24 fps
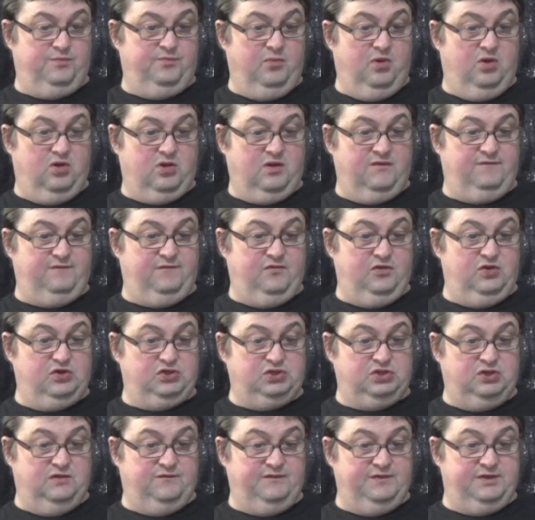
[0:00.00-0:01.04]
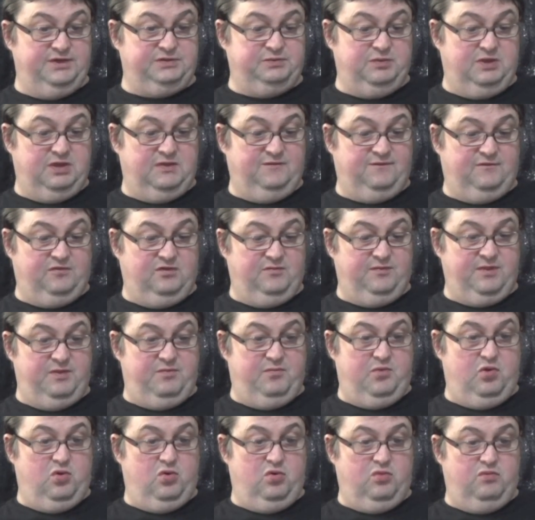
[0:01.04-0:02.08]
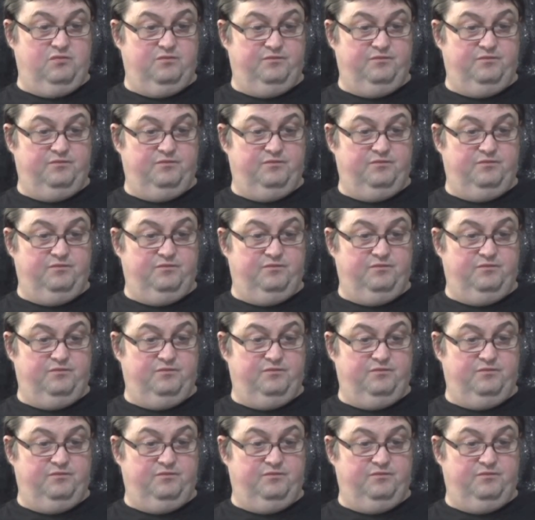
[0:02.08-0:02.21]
market version of it as well for a bit more.